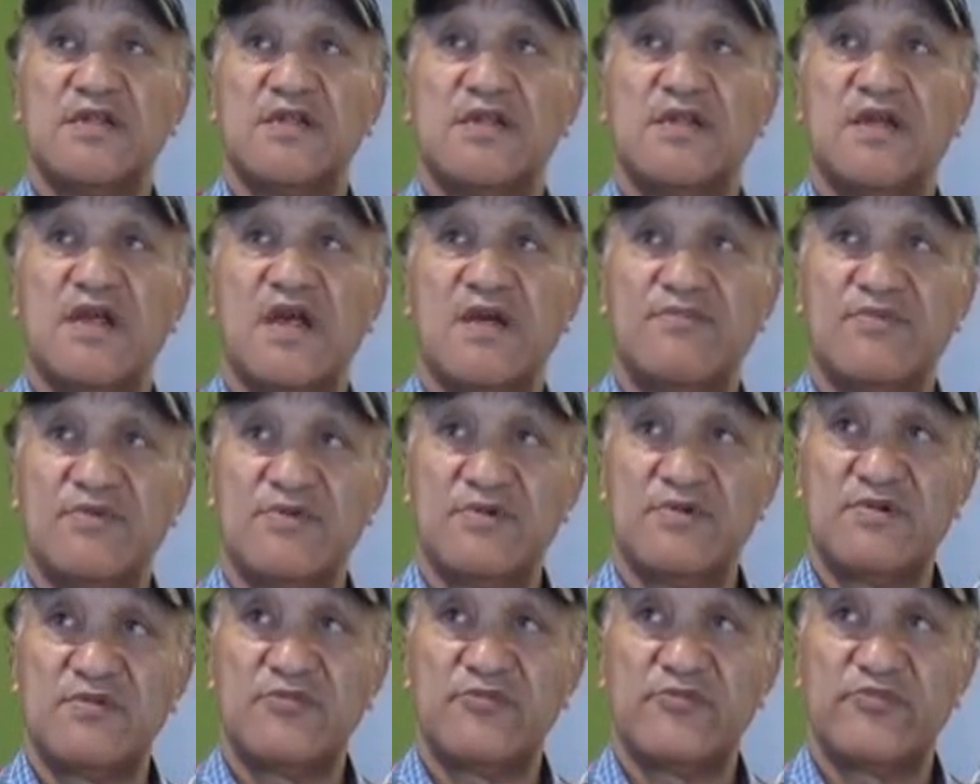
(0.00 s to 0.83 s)

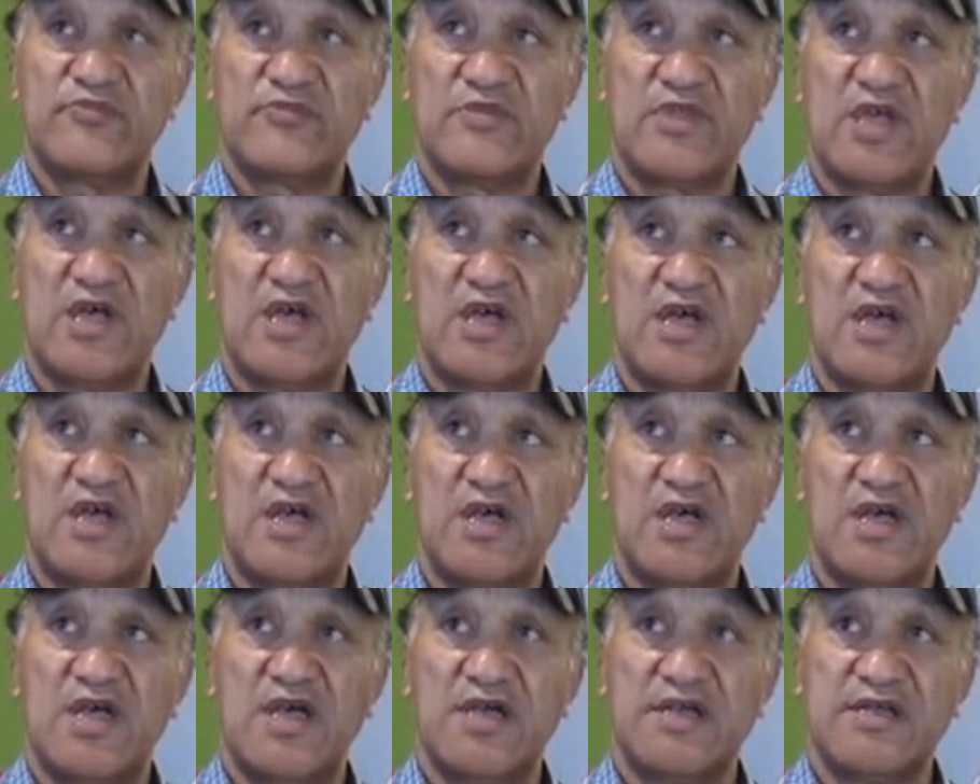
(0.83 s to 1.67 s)
hapu.
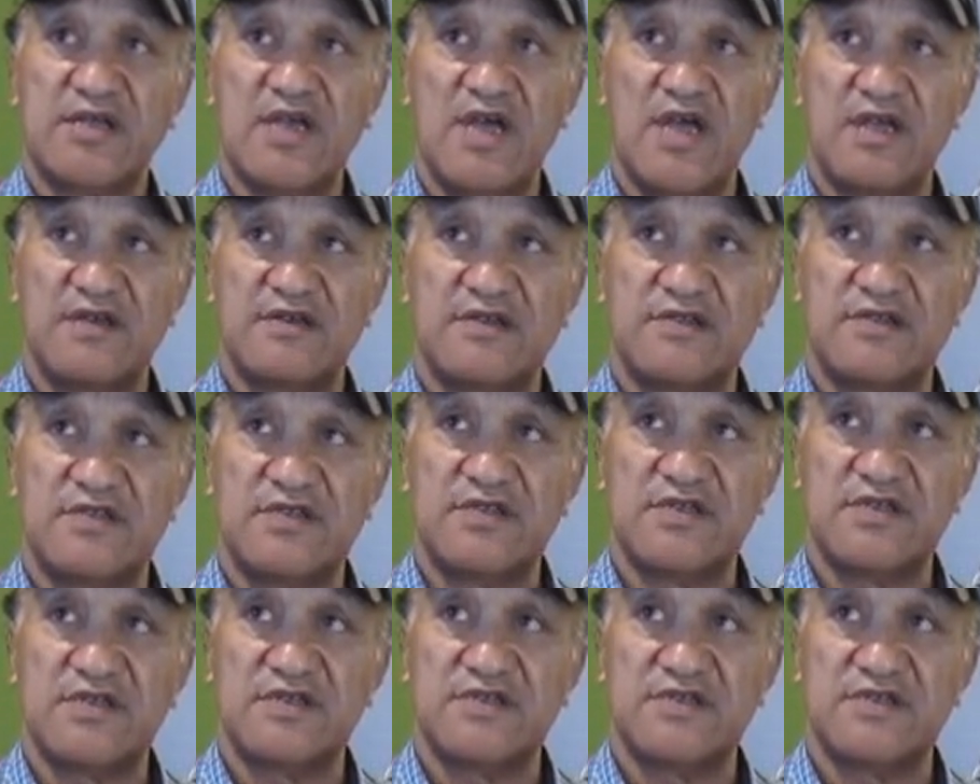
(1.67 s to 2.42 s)
I can't